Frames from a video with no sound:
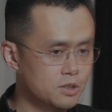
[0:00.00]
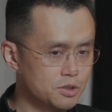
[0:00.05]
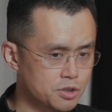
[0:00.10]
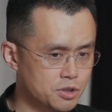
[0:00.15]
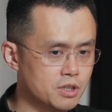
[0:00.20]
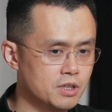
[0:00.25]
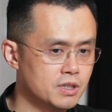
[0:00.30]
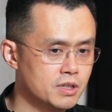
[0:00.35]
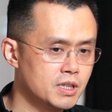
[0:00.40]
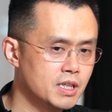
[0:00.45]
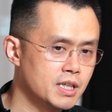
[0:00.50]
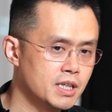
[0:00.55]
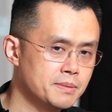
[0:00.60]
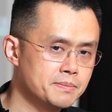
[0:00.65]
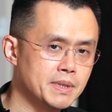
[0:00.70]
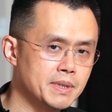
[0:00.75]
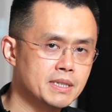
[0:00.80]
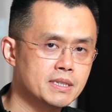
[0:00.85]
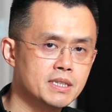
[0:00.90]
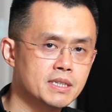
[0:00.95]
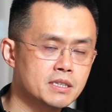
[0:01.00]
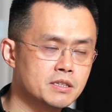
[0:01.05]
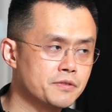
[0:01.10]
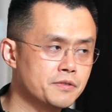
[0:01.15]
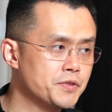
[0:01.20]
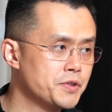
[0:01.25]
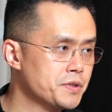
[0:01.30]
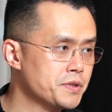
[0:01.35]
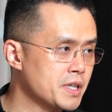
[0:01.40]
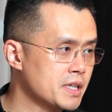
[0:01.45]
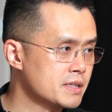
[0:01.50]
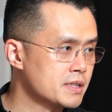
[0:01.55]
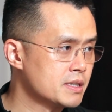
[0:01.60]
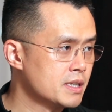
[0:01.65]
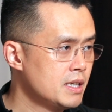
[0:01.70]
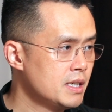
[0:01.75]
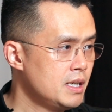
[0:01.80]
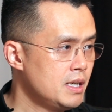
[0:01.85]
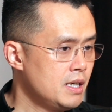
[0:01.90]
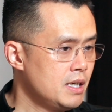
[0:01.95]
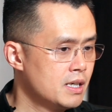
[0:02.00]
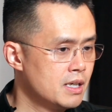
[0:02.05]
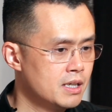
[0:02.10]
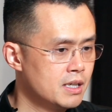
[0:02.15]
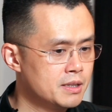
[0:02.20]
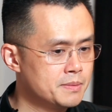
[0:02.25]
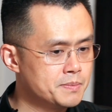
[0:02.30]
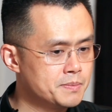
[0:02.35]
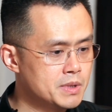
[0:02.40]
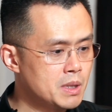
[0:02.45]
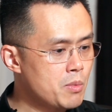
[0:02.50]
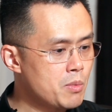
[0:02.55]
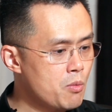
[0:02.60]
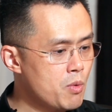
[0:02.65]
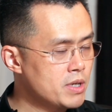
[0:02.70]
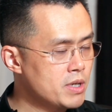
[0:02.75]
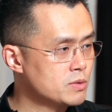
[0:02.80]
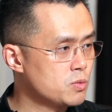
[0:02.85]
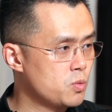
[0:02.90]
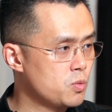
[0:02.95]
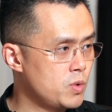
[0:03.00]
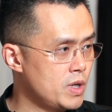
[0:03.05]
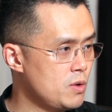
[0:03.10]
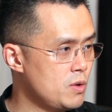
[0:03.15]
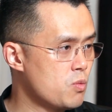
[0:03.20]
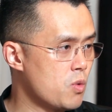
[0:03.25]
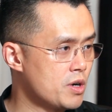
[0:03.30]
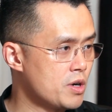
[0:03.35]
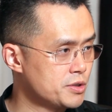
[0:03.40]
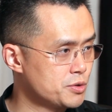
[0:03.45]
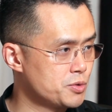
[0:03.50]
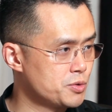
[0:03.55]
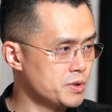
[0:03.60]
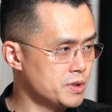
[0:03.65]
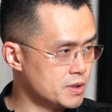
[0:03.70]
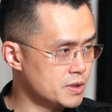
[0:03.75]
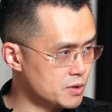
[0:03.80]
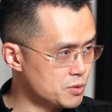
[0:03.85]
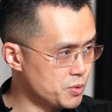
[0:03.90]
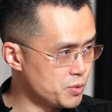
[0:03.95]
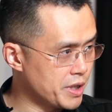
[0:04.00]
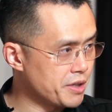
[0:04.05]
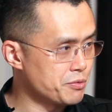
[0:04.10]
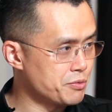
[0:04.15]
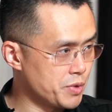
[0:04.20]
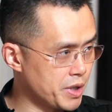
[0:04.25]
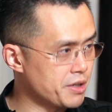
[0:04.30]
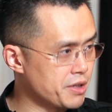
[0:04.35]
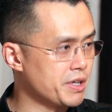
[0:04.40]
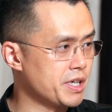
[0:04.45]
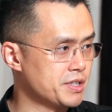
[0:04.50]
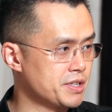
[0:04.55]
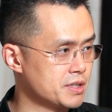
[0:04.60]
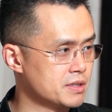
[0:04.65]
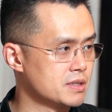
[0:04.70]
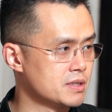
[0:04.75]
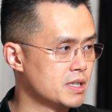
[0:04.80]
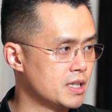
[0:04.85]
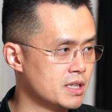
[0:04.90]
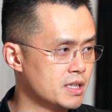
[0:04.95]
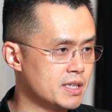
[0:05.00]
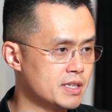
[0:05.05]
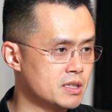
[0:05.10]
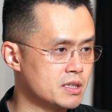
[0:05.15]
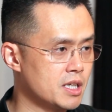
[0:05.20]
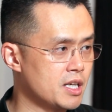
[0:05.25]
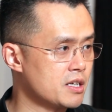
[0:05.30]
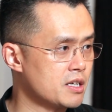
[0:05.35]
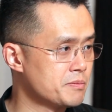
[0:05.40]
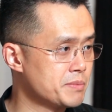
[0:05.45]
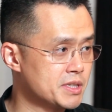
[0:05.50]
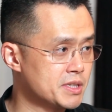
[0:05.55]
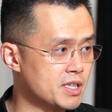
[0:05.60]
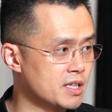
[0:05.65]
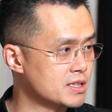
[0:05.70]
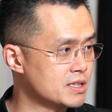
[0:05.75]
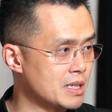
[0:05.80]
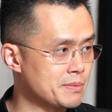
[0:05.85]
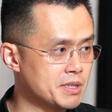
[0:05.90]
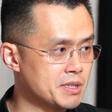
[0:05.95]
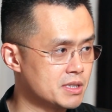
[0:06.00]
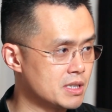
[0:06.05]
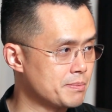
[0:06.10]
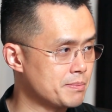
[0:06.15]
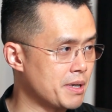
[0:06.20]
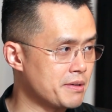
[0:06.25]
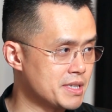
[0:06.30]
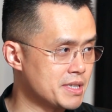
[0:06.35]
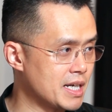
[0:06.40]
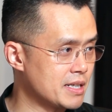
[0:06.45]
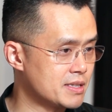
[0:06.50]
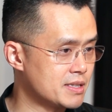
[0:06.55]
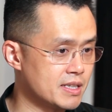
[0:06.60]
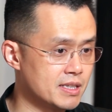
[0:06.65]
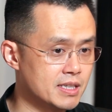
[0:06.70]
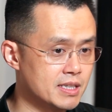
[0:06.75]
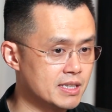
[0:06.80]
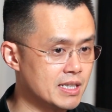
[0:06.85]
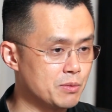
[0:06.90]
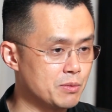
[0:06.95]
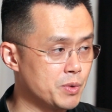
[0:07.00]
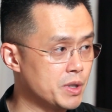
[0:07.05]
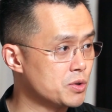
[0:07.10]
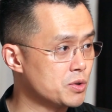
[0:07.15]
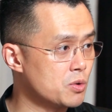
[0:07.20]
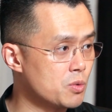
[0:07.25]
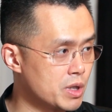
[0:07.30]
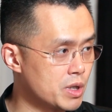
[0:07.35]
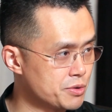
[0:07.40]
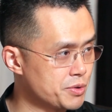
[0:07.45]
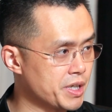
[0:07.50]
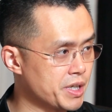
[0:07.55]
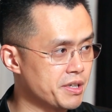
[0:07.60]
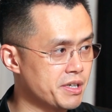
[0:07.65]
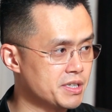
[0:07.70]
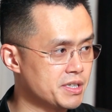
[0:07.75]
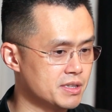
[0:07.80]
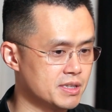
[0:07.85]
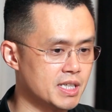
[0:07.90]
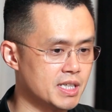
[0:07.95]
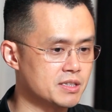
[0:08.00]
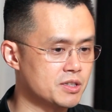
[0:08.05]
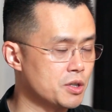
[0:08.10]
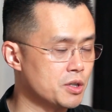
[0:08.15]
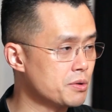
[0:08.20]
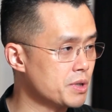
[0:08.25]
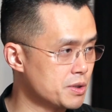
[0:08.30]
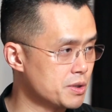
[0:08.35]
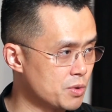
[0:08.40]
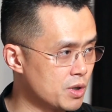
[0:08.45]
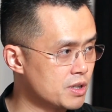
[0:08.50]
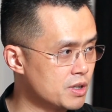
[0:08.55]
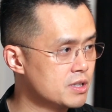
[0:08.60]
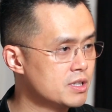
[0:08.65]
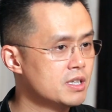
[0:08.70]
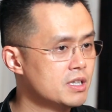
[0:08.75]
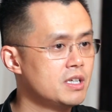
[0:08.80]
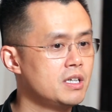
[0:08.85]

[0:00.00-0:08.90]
Sure. Um, I think there's a few things. Um, number one is we want re regulation. Uh, there's a lot of misconceptions about that, thinking that we don't want regulation. That's totally wrong.